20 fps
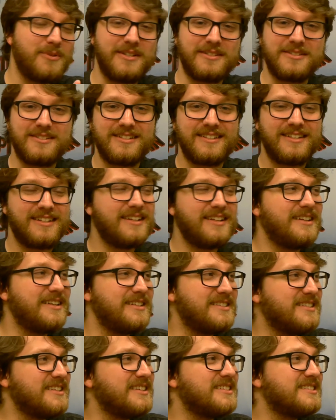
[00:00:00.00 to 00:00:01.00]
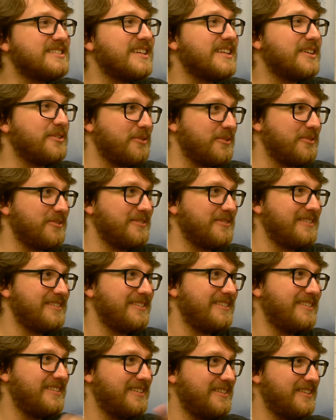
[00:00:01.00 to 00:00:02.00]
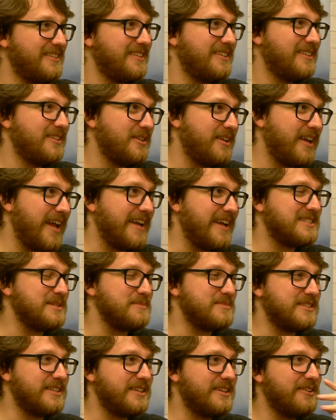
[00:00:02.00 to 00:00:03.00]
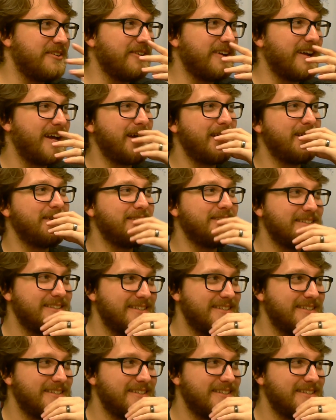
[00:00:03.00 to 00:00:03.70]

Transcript: Twist, it's the senator. Handsome senator guy,